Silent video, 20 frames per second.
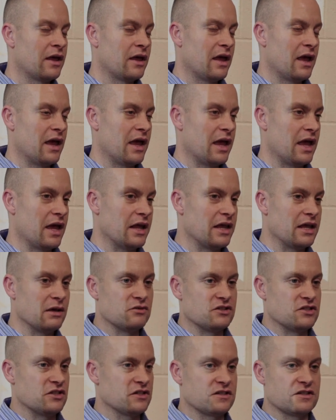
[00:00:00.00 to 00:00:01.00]
Mm-hmm. And
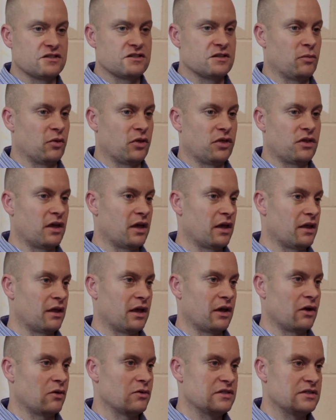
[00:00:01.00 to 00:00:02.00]
it was just a simple thing.
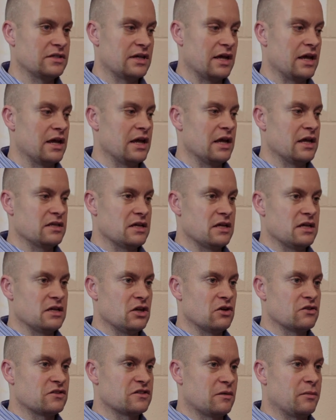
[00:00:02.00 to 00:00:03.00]
And like I always say, it
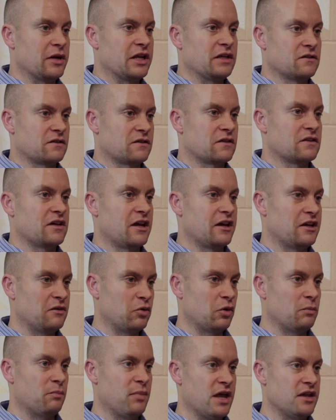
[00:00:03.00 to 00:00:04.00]
you know somebody took the time
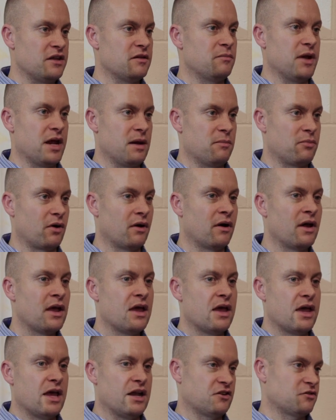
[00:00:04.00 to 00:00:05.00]
to put pen to paper
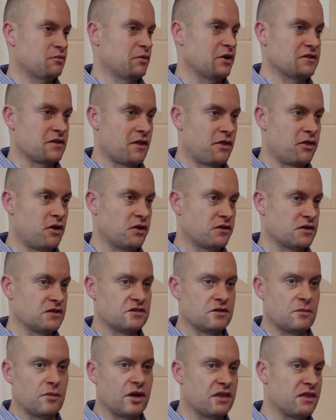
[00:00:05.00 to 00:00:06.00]
and express a thought
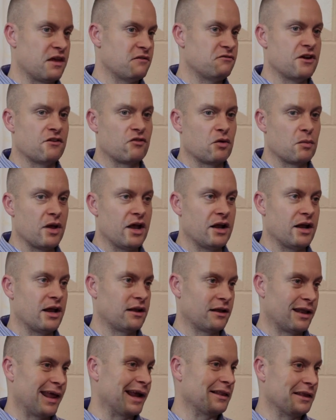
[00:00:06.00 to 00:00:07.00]
to somebody they've never met
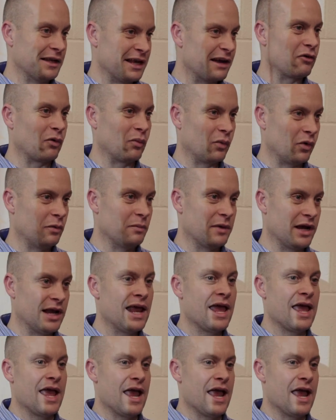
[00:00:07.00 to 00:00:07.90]
and likely never will meet.